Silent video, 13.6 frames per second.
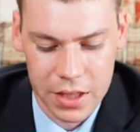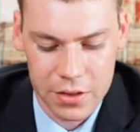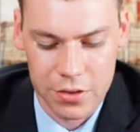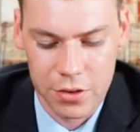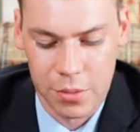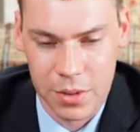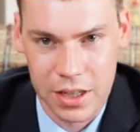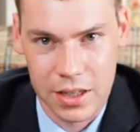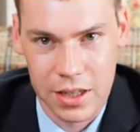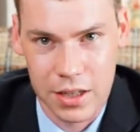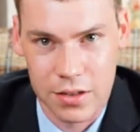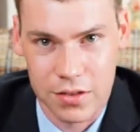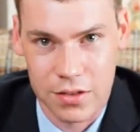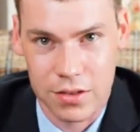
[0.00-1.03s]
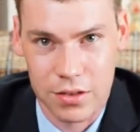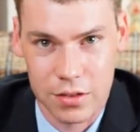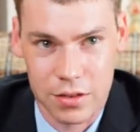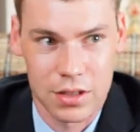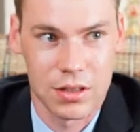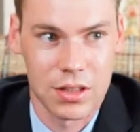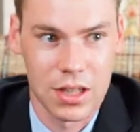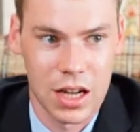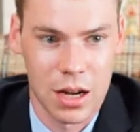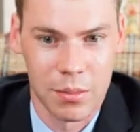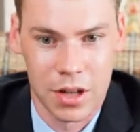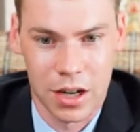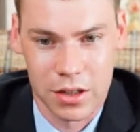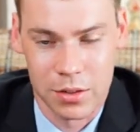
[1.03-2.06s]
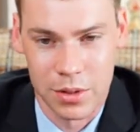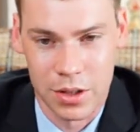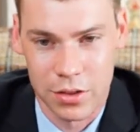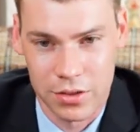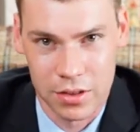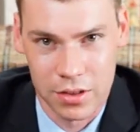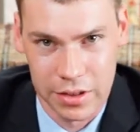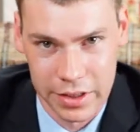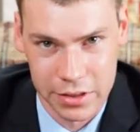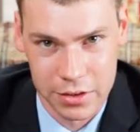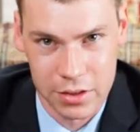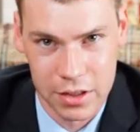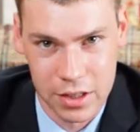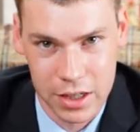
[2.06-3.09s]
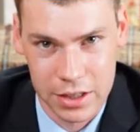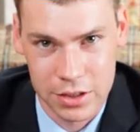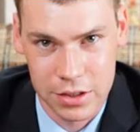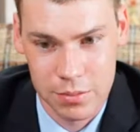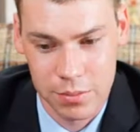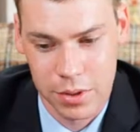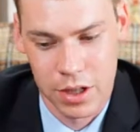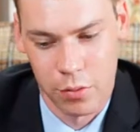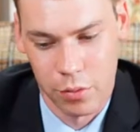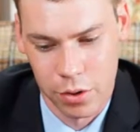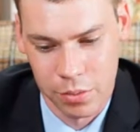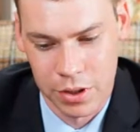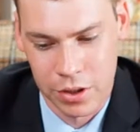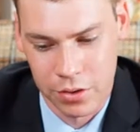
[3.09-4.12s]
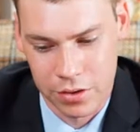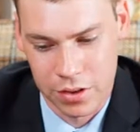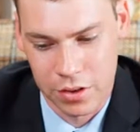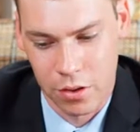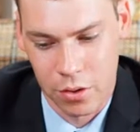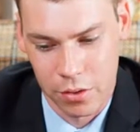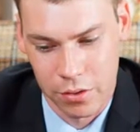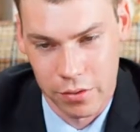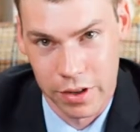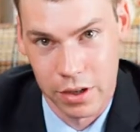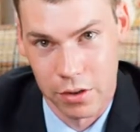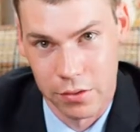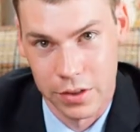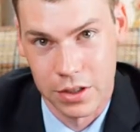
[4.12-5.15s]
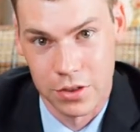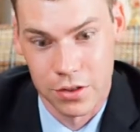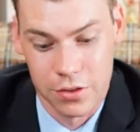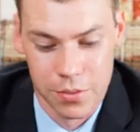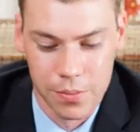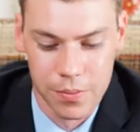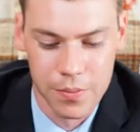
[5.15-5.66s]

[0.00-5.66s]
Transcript: So in my case, I'm not going to be using laser detection, but I will be using all the radar features.